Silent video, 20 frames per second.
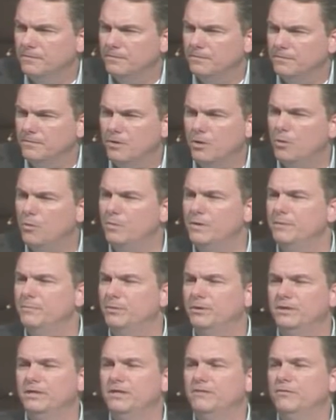Though we
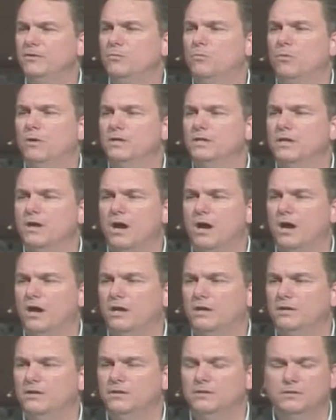believe in one
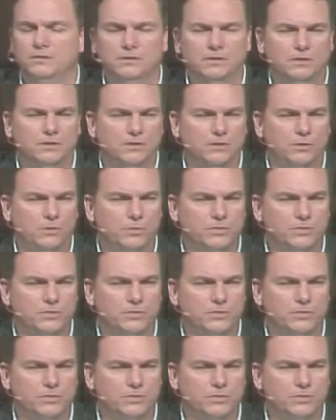God, who